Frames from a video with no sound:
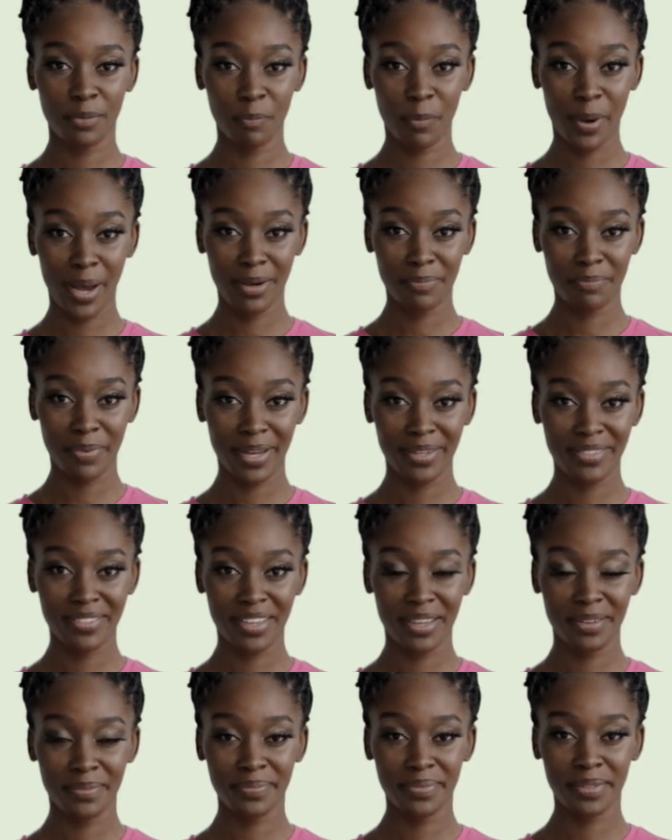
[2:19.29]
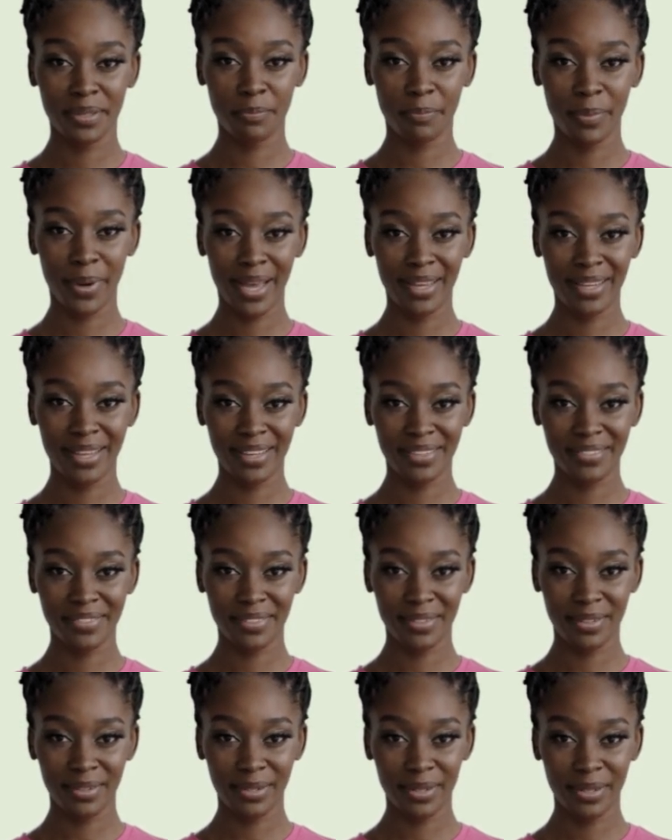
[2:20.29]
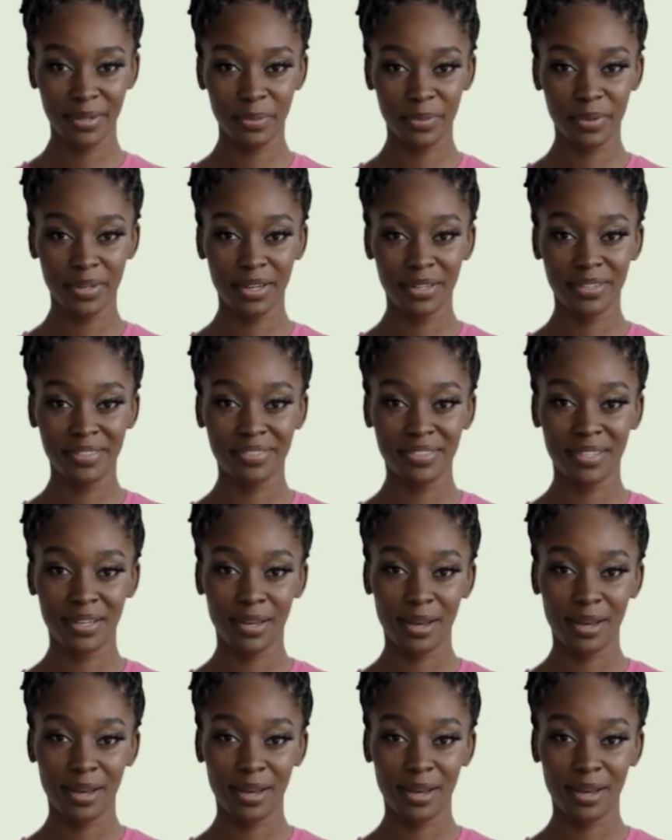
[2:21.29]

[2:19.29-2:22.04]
white blood cells, platelets, glucose,